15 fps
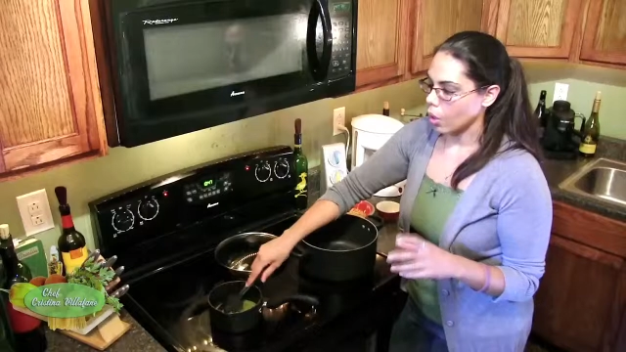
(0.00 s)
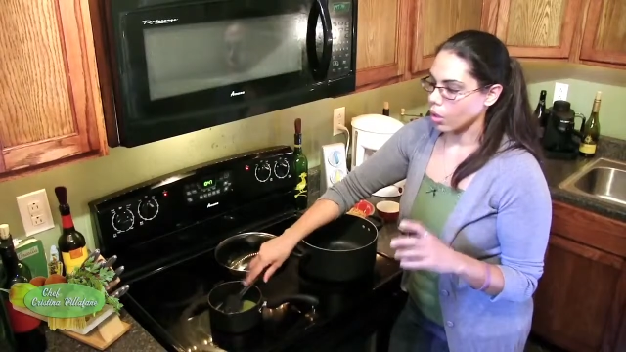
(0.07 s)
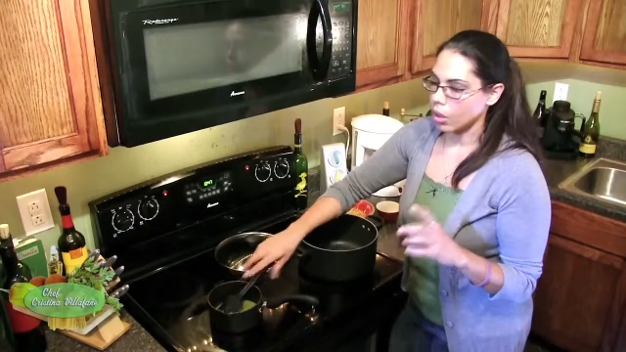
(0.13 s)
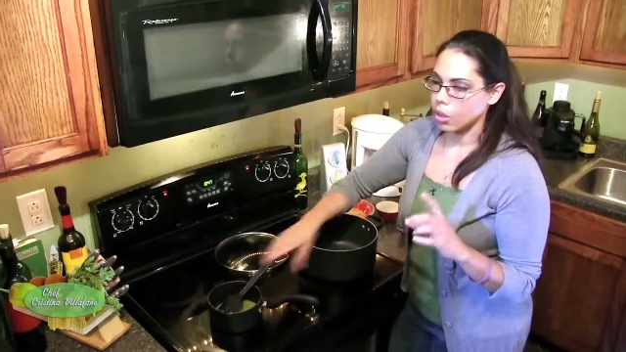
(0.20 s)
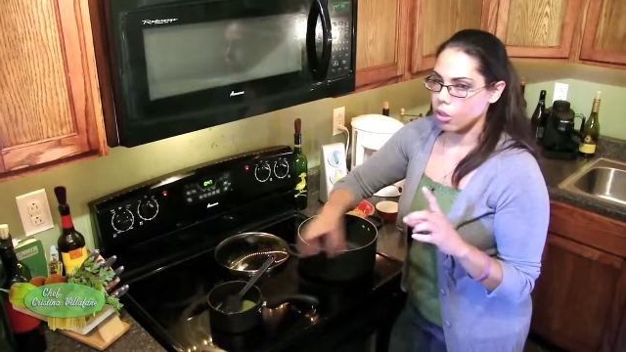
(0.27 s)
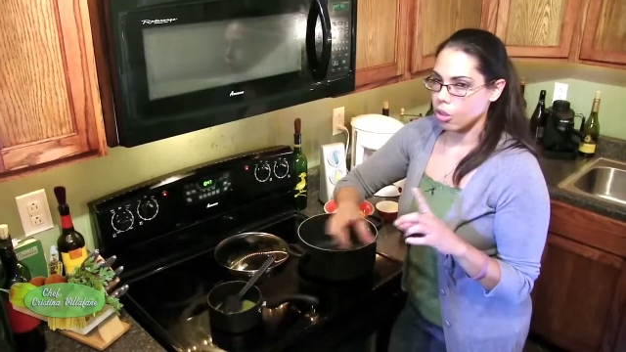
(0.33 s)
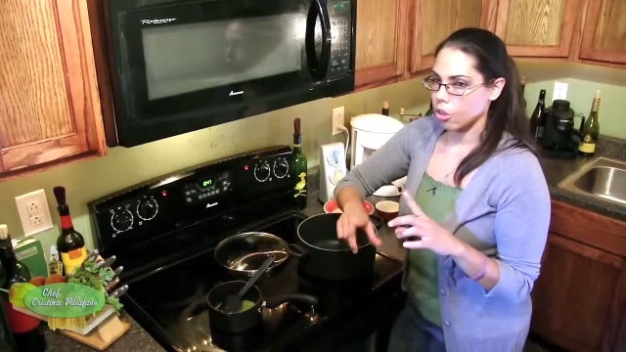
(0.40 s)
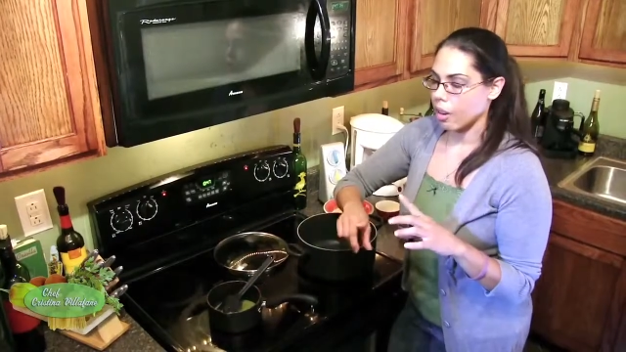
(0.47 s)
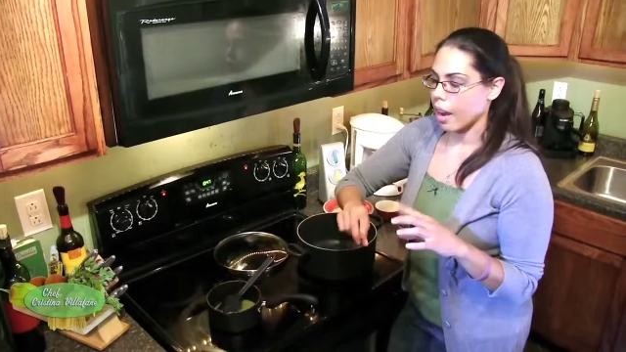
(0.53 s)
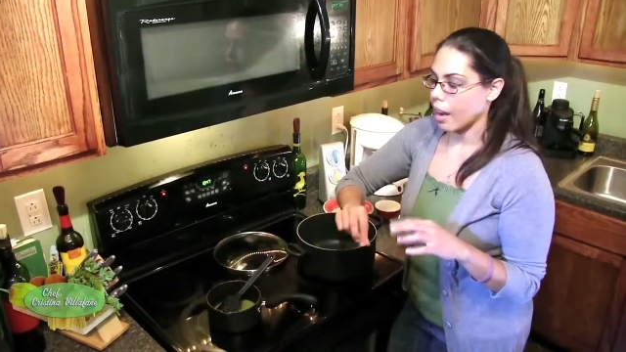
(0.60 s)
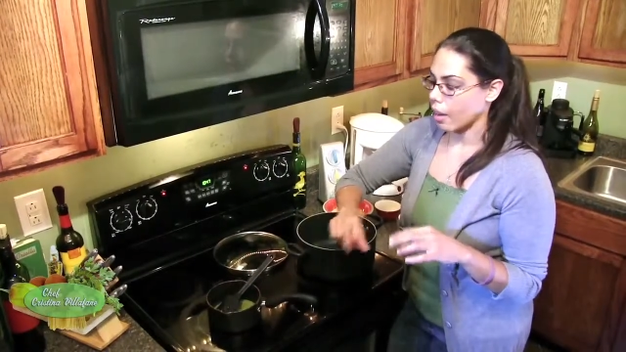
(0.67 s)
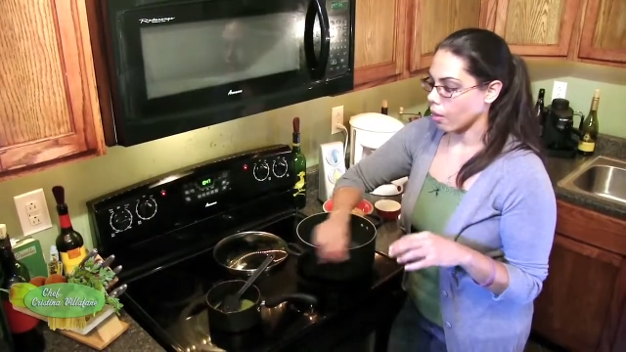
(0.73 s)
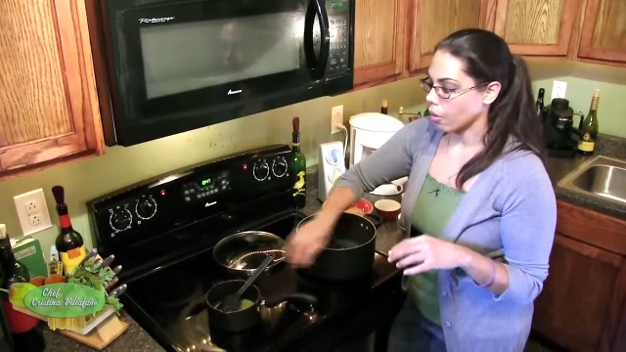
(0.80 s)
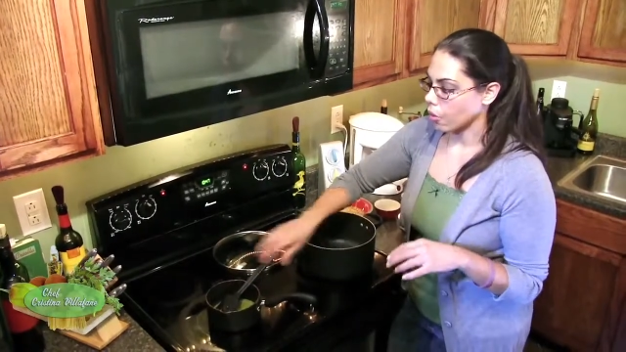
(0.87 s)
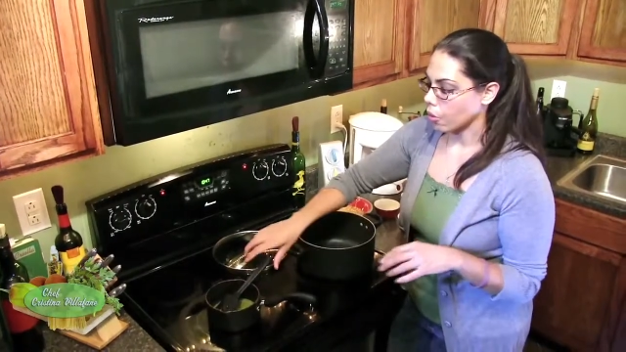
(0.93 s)
with little
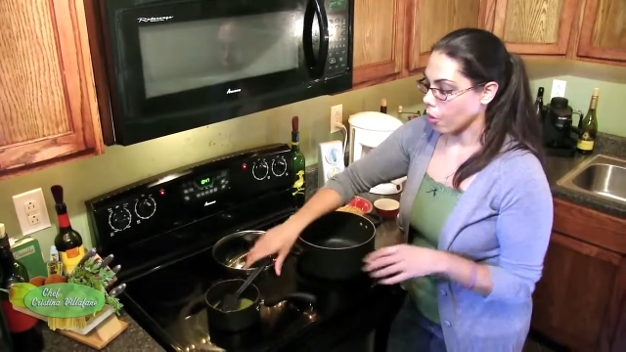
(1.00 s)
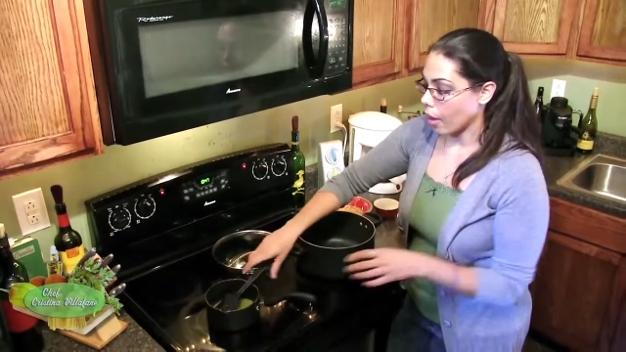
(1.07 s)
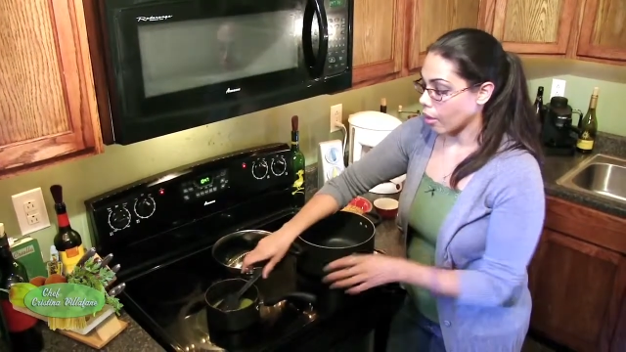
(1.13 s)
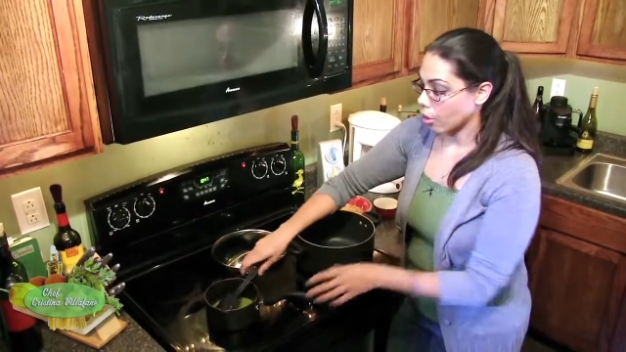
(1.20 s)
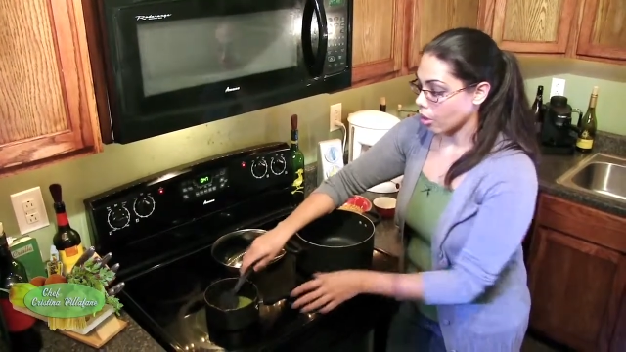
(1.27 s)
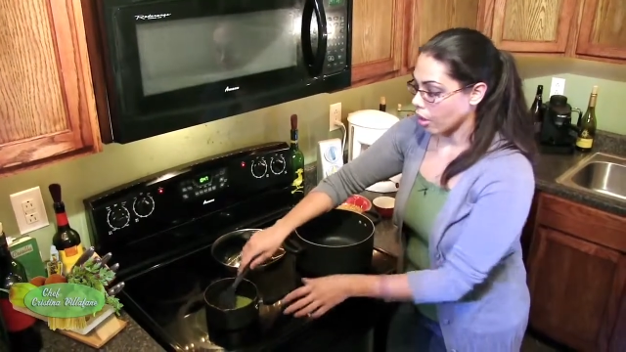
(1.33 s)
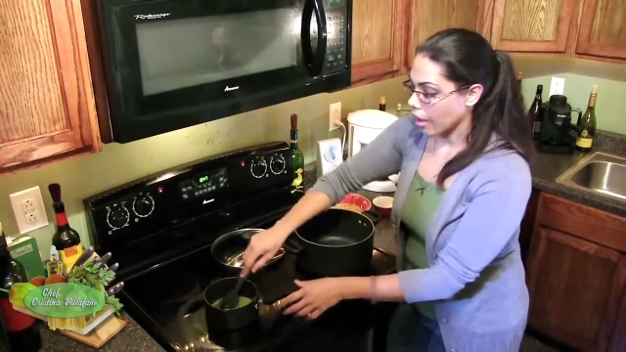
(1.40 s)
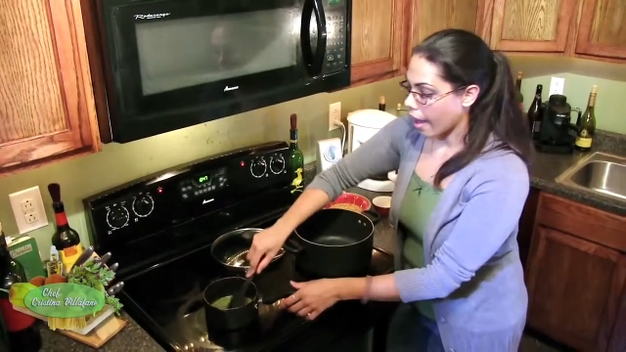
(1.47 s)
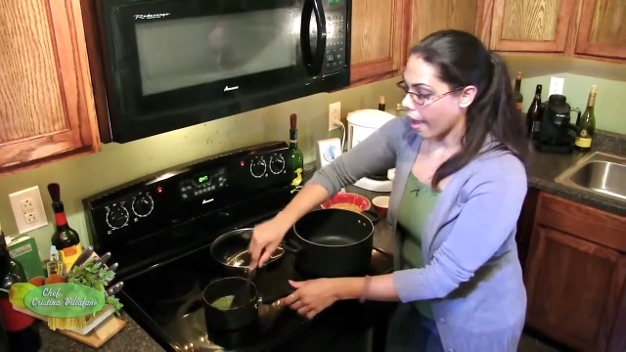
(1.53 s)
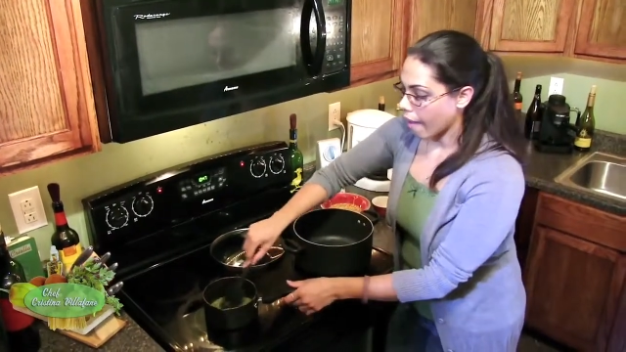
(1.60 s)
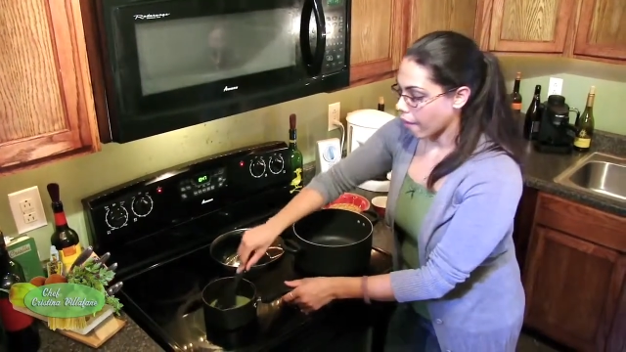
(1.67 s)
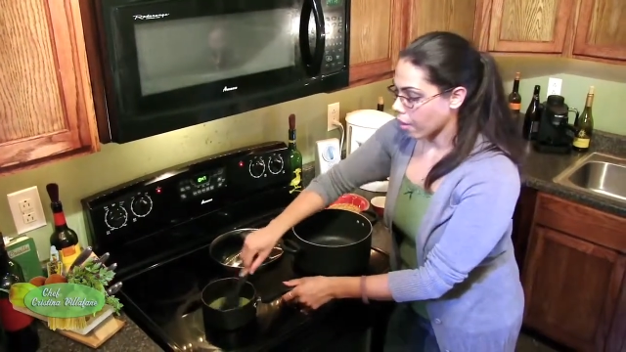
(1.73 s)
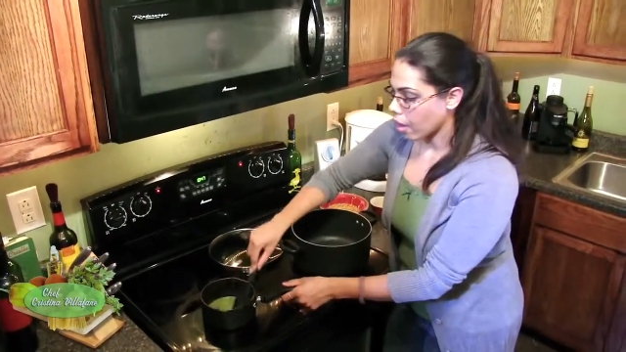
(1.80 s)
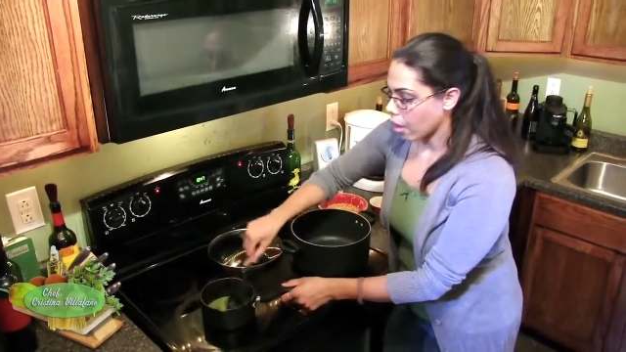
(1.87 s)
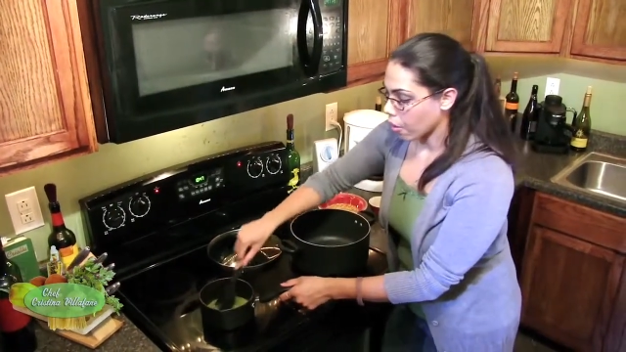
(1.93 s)
triangles, you actually
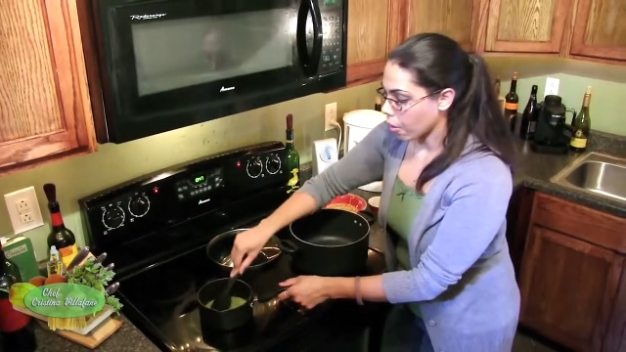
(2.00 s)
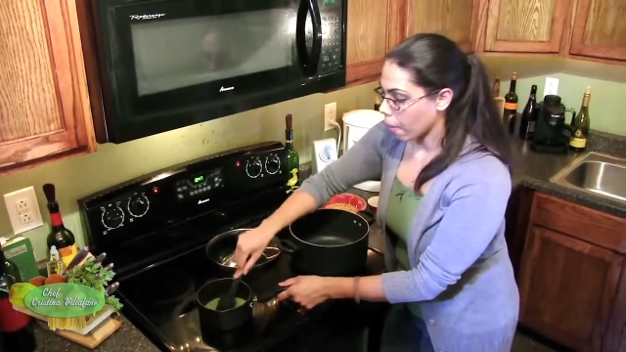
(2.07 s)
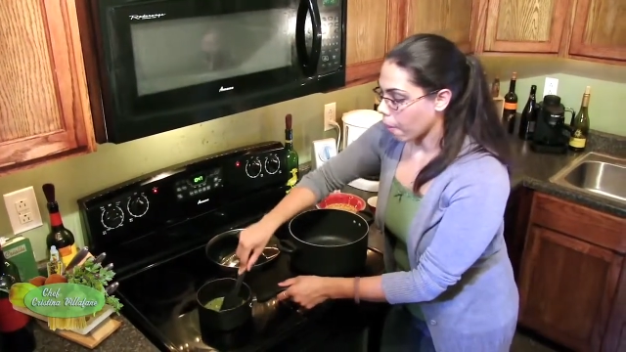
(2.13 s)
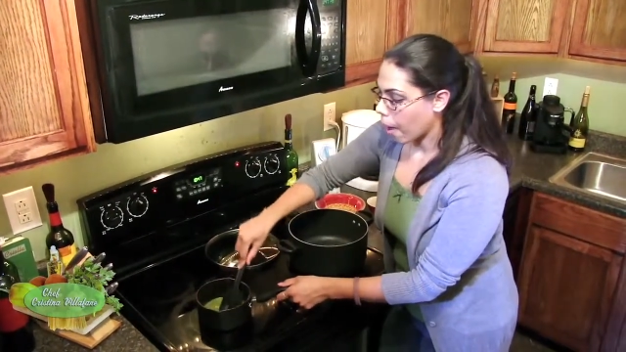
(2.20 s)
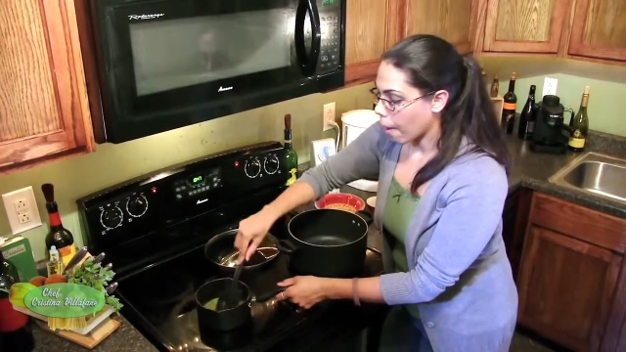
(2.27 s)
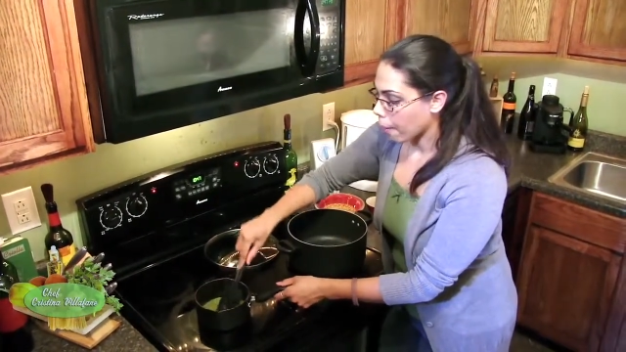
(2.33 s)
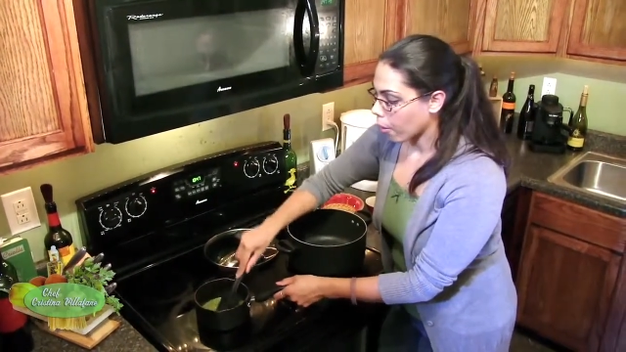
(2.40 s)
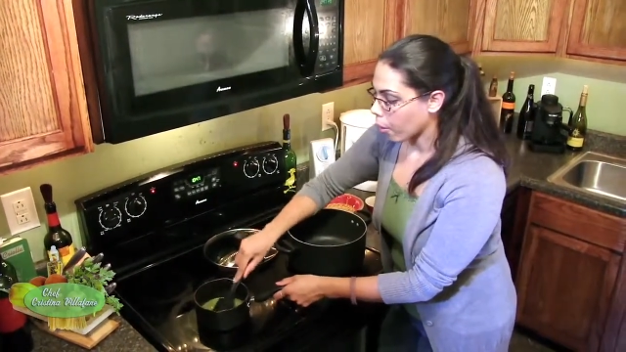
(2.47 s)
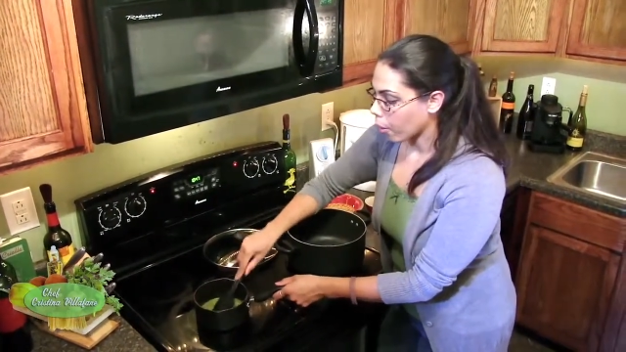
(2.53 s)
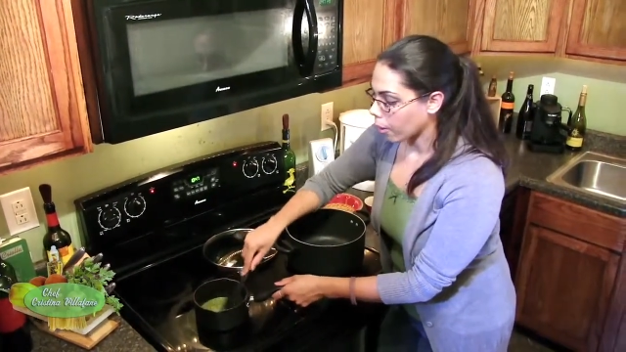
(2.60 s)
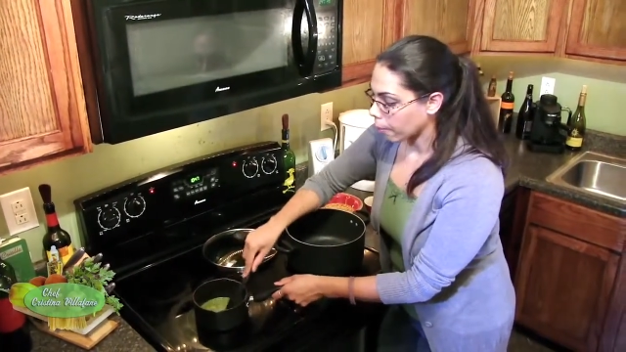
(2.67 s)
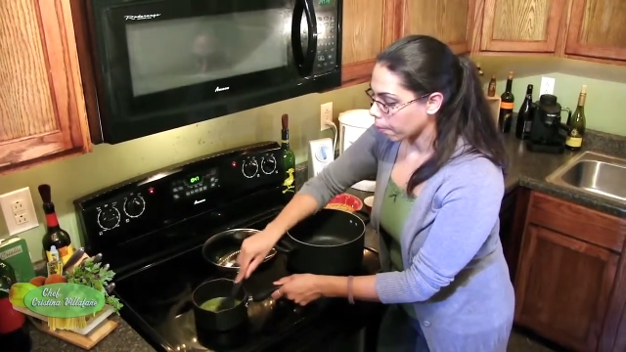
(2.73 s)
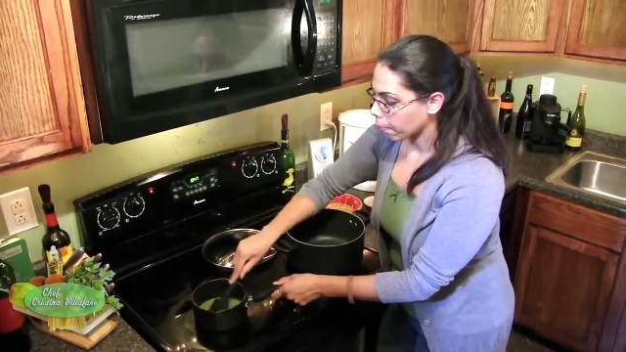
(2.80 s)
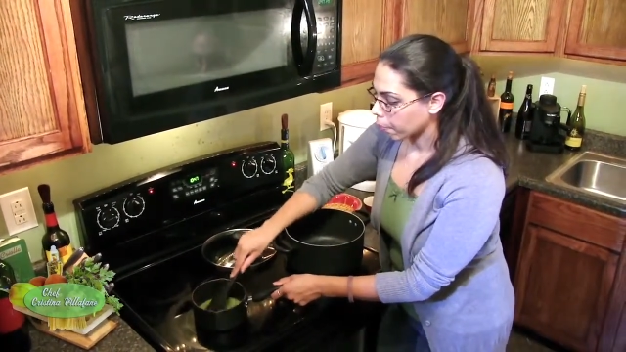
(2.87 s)
have it on your popcorn.